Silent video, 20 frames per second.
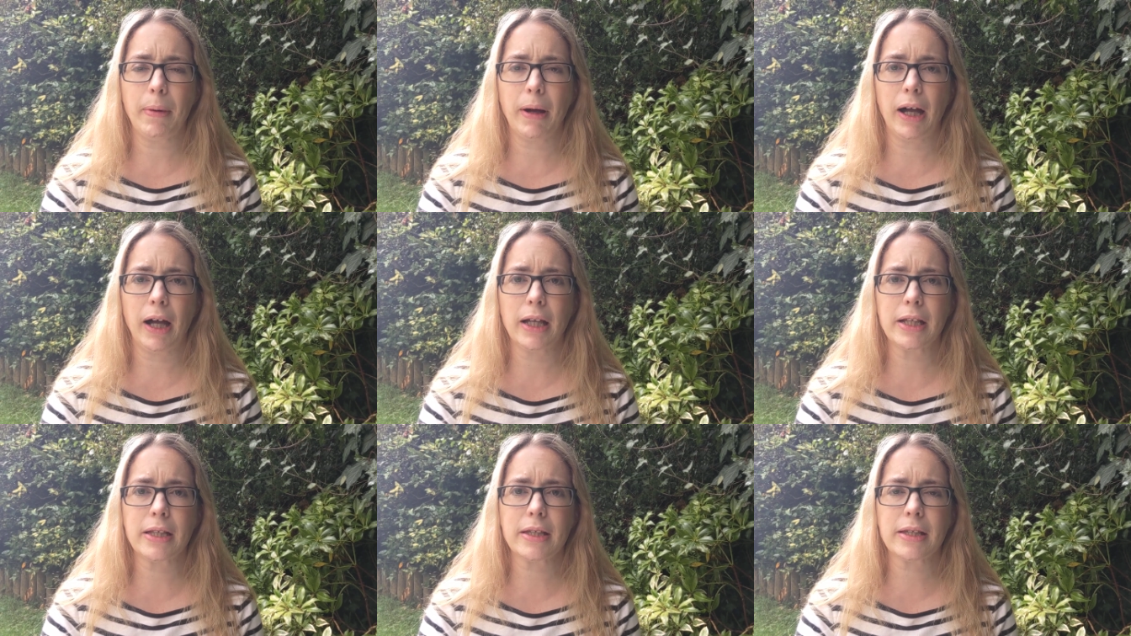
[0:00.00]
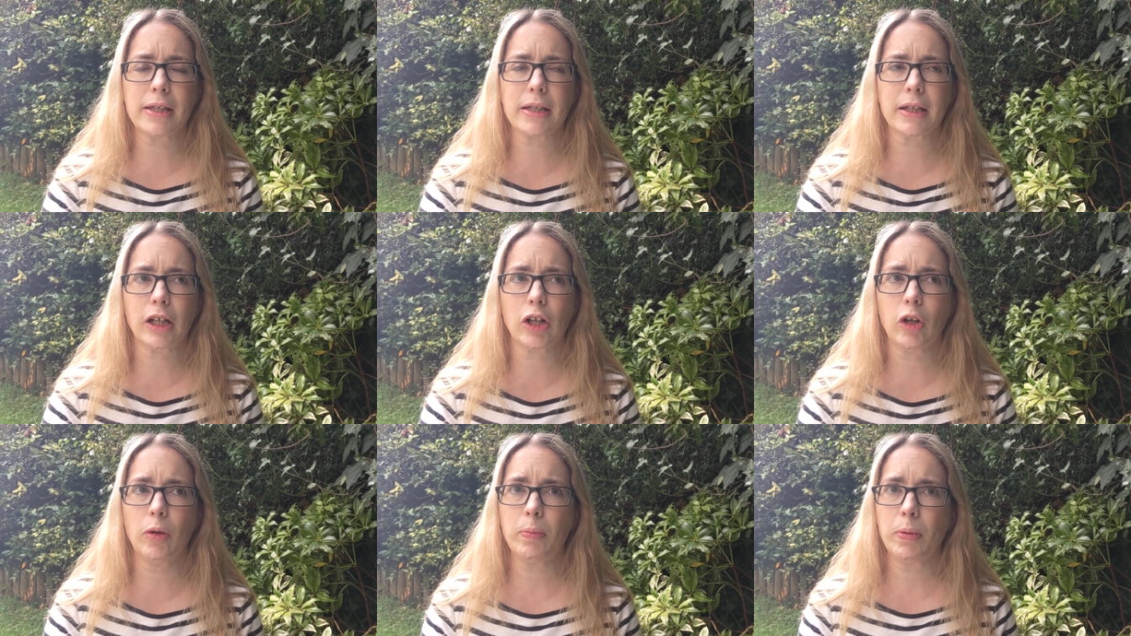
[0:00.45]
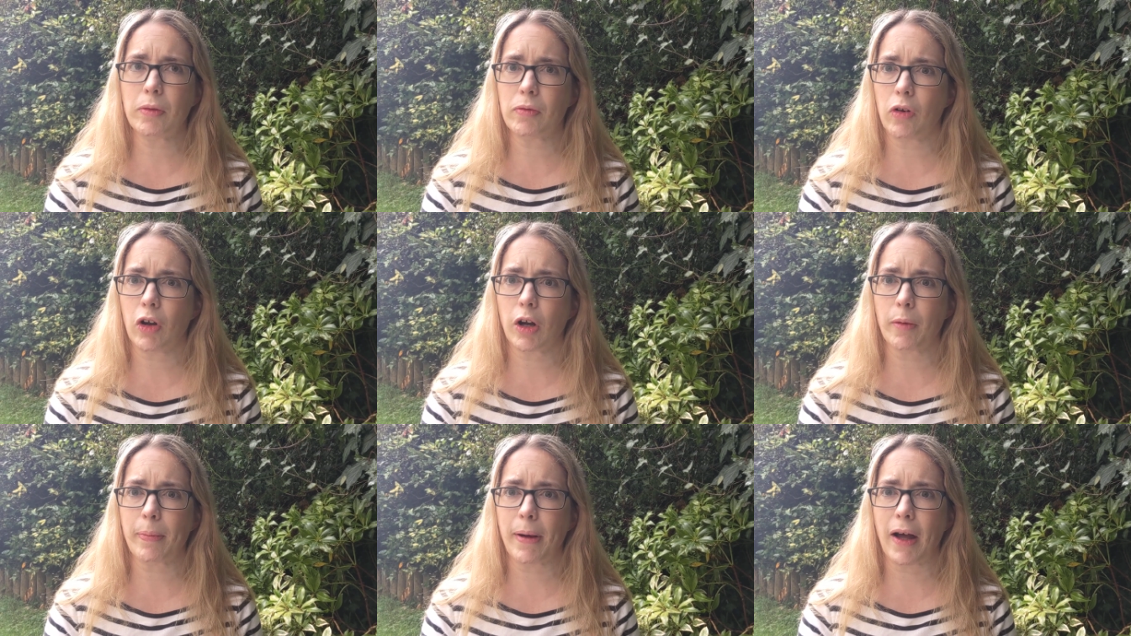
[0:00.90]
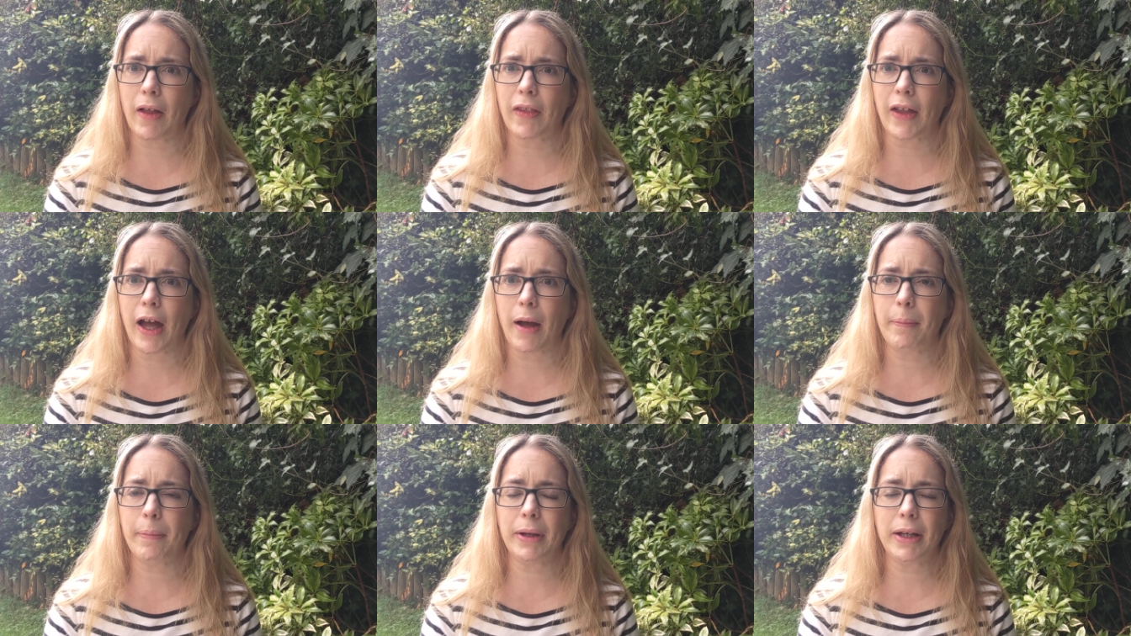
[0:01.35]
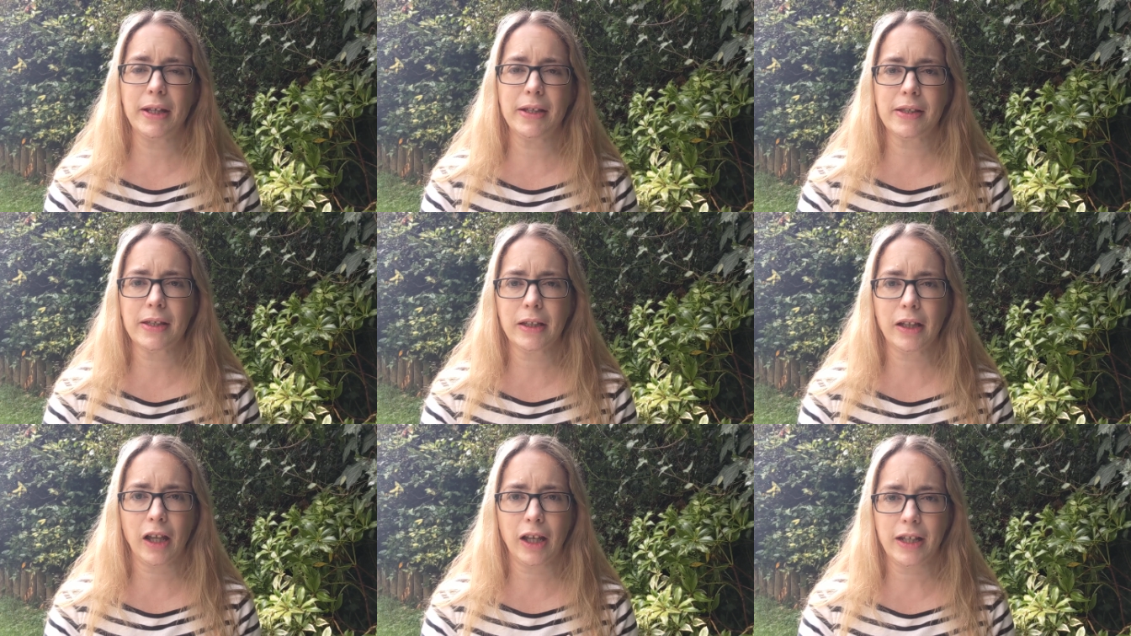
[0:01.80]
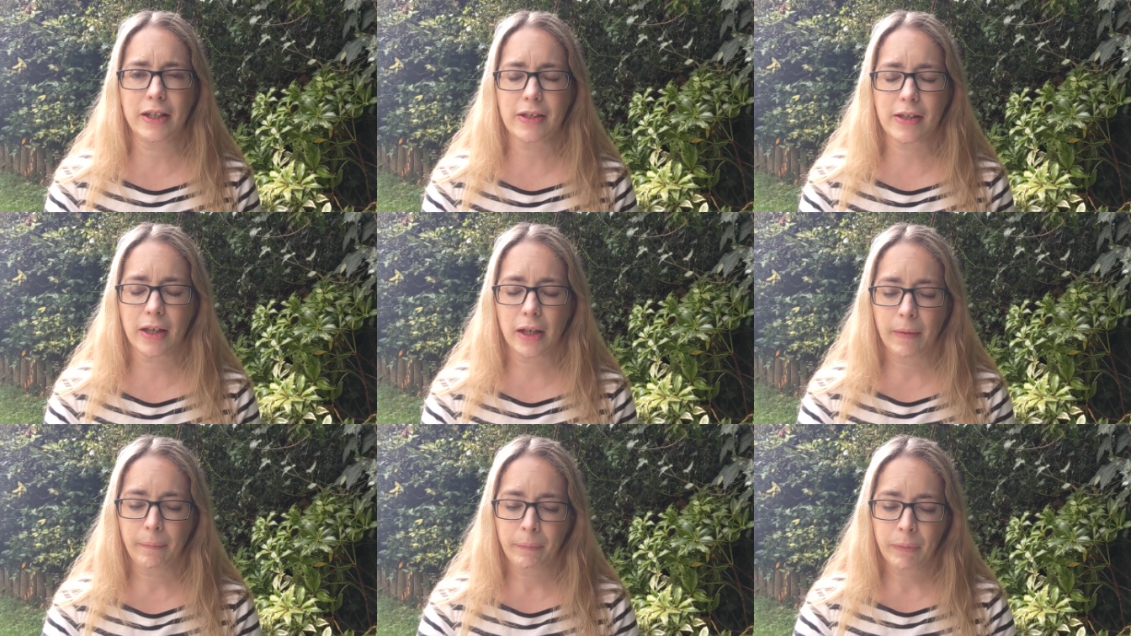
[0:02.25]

but I could be wrong about that. But it's a nice